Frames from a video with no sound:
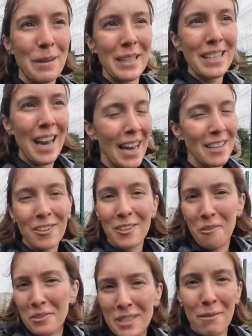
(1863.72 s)
but I don't
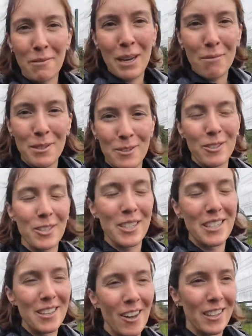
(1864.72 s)
know, sometimes you're
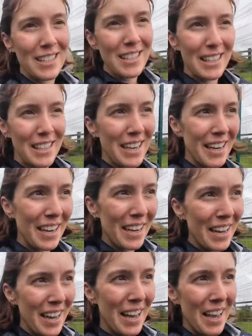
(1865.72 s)
just not in the
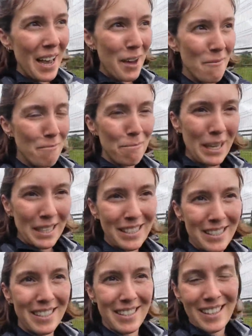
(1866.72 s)

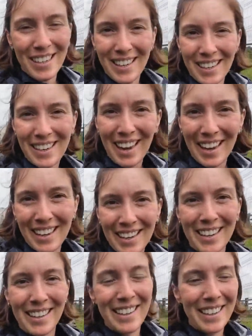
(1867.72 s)
best
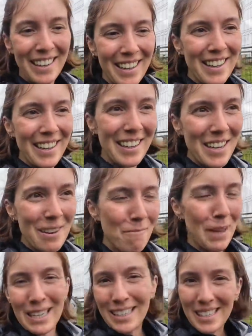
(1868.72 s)
like
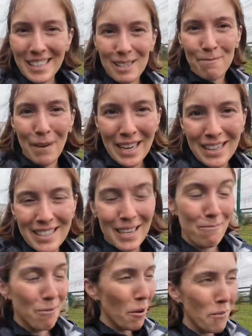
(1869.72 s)
mental space,
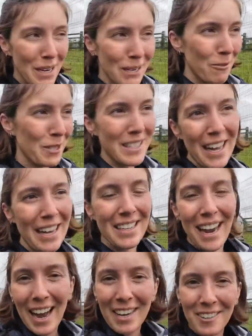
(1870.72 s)
and probably it was that,
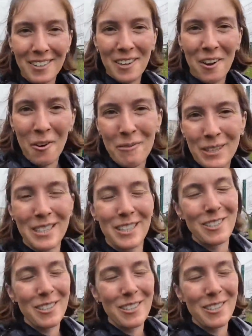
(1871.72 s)
I don't know, but